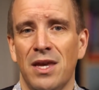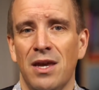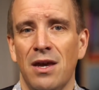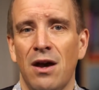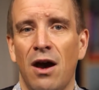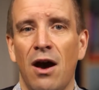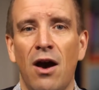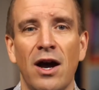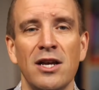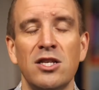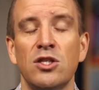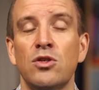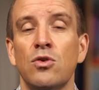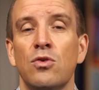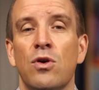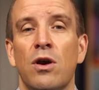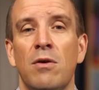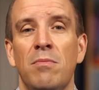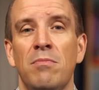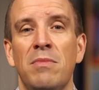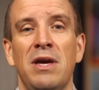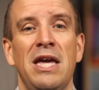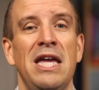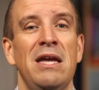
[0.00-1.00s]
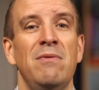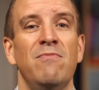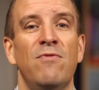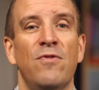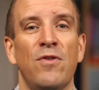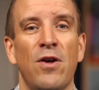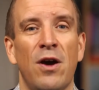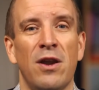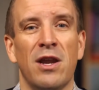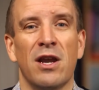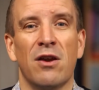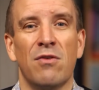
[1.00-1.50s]
I saw a meme
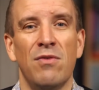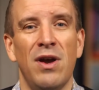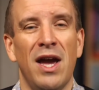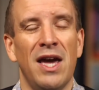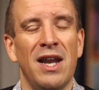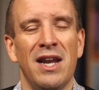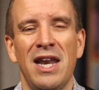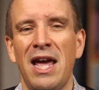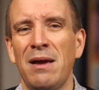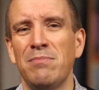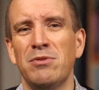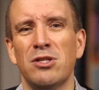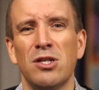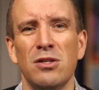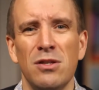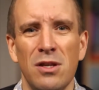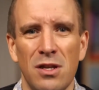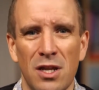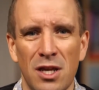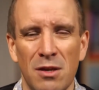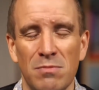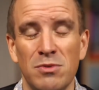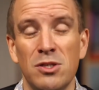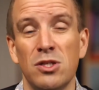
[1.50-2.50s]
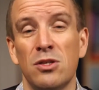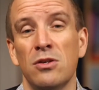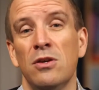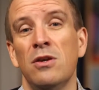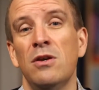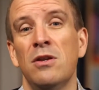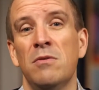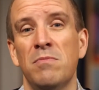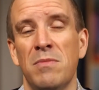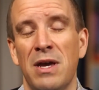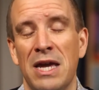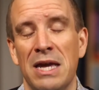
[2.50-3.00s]
floating around, an absolutely
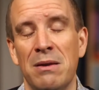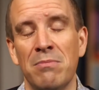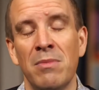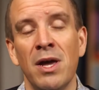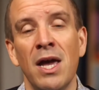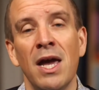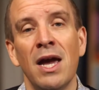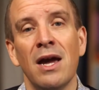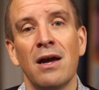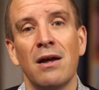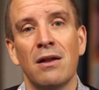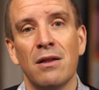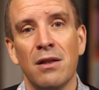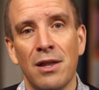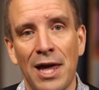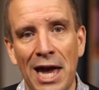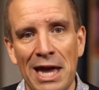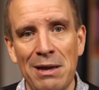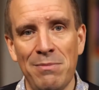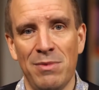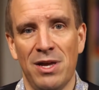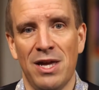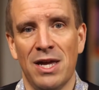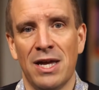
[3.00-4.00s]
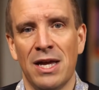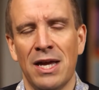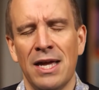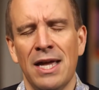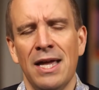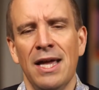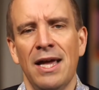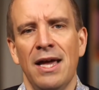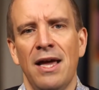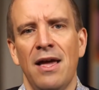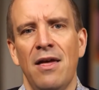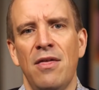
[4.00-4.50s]
absurd meme, claiming
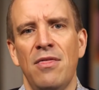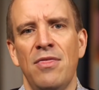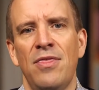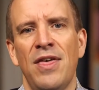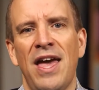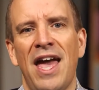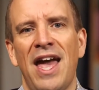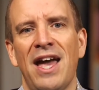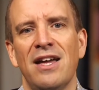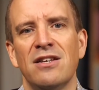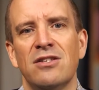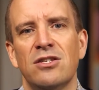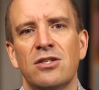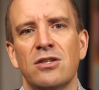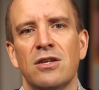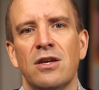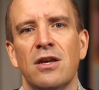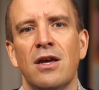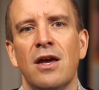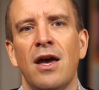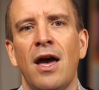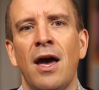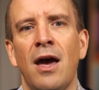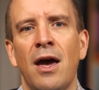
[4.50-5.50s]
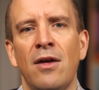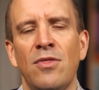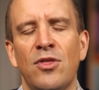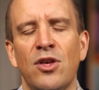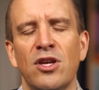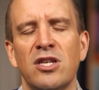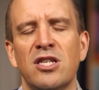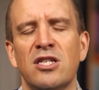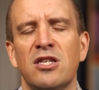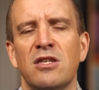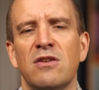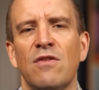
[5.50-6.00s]
that
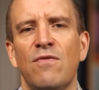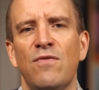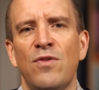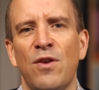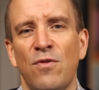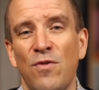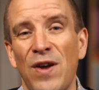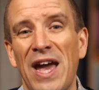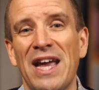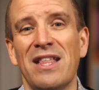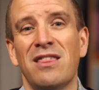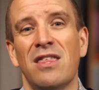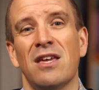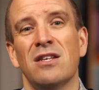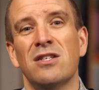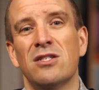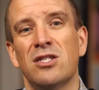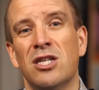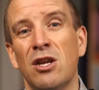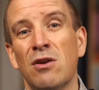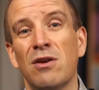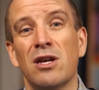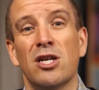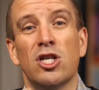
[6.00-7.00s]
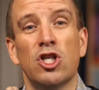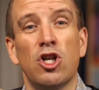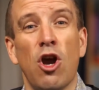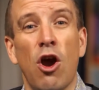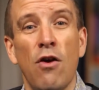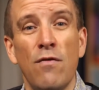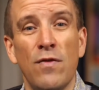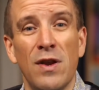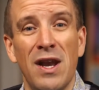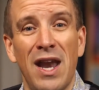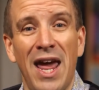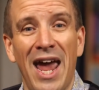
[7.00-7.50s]
the fact that Derek
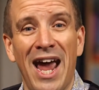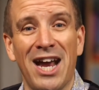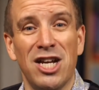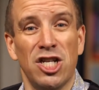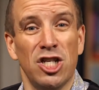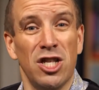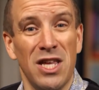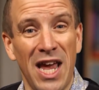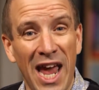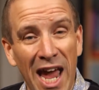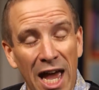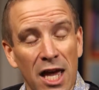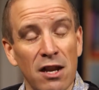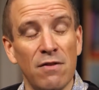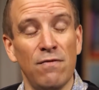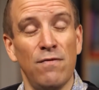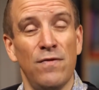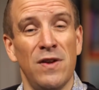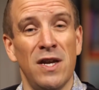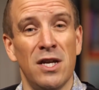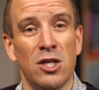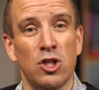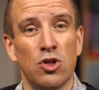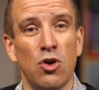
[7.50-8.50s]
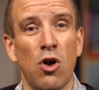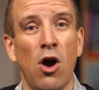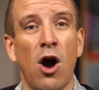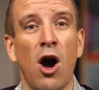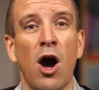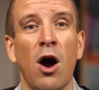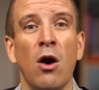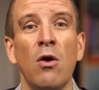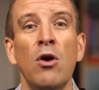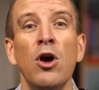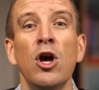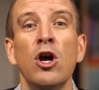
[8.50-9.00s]
Chauvin actually had a fair
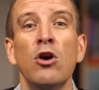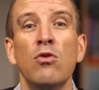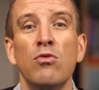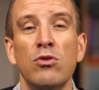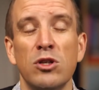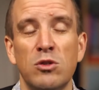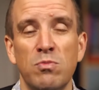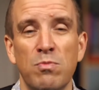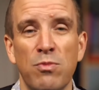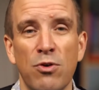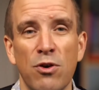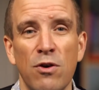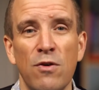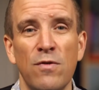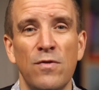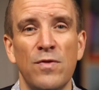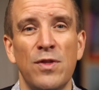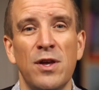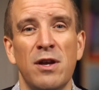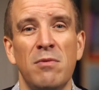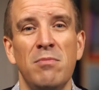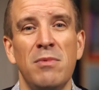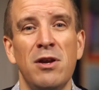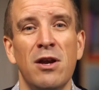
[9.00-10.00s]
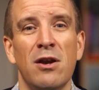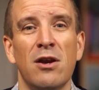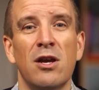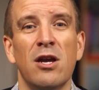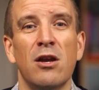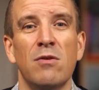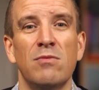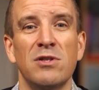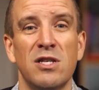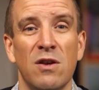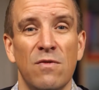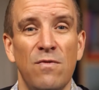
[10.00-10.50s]
trial was proof that
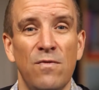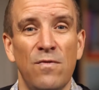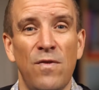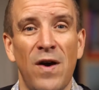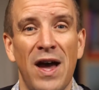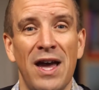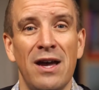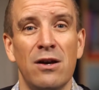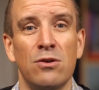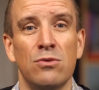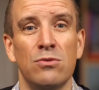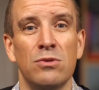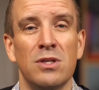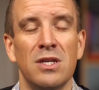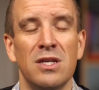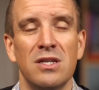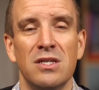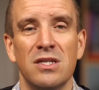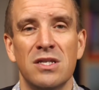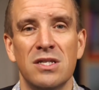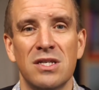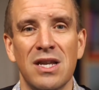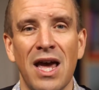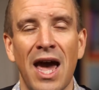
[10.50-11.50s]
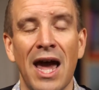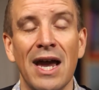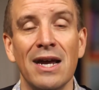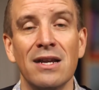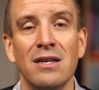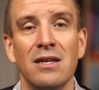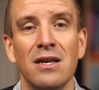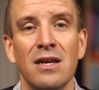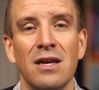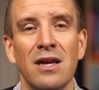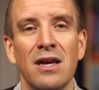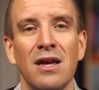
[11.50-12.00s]
America was a failed
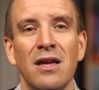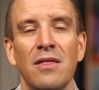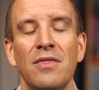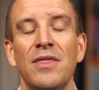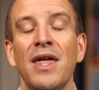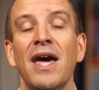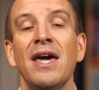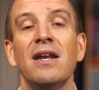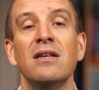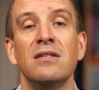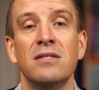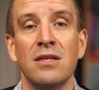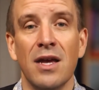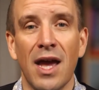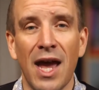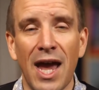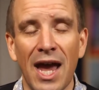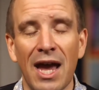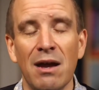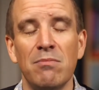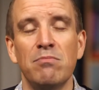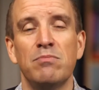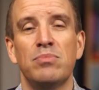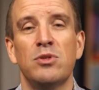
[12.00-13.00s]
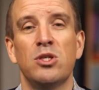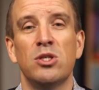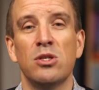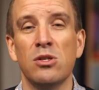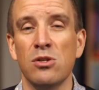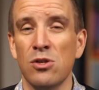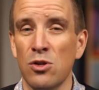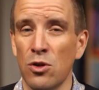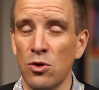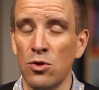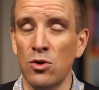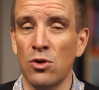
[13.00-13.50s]
state. That is
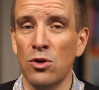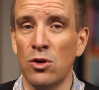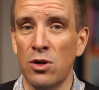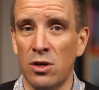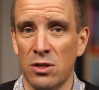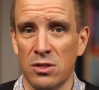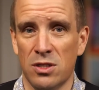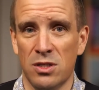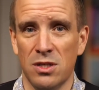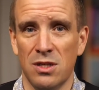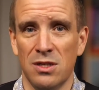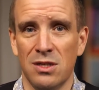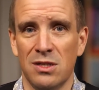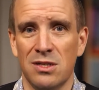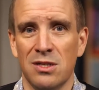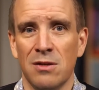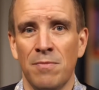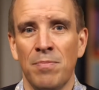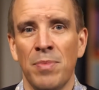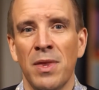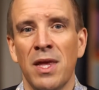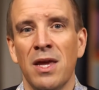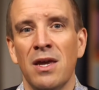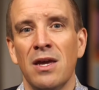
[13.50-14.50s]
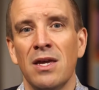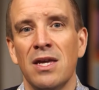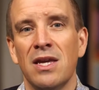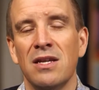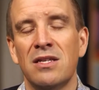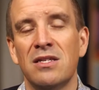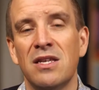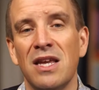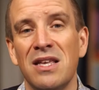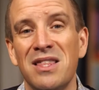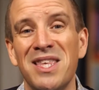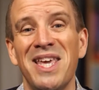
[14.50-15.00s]
absolute nonsense. You
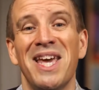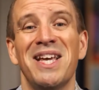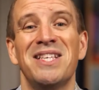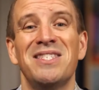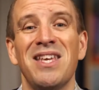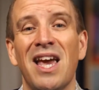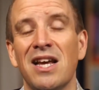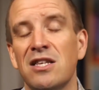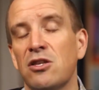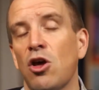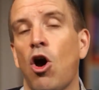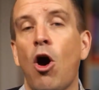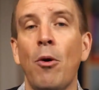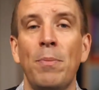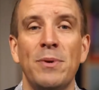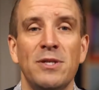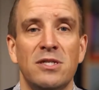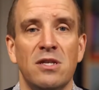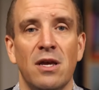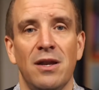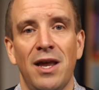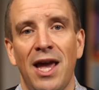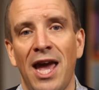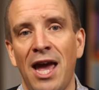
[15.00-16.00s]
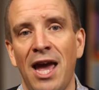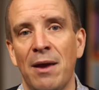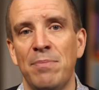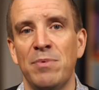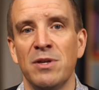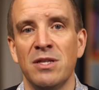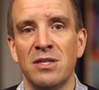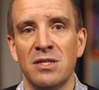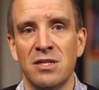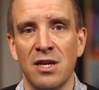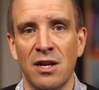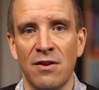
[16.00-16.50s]
see, the exact opposite
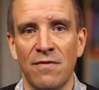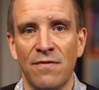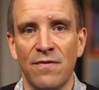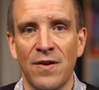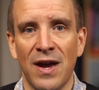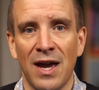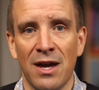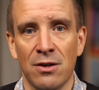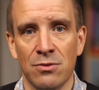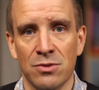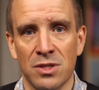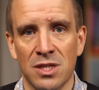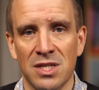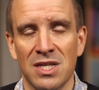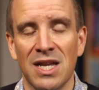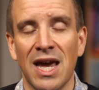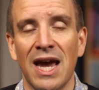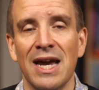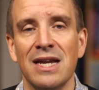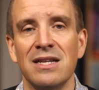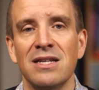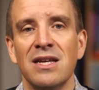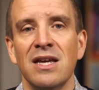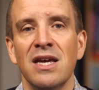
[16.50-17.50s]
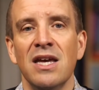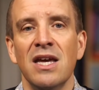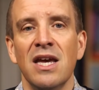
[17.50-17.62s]
happens in a failed state.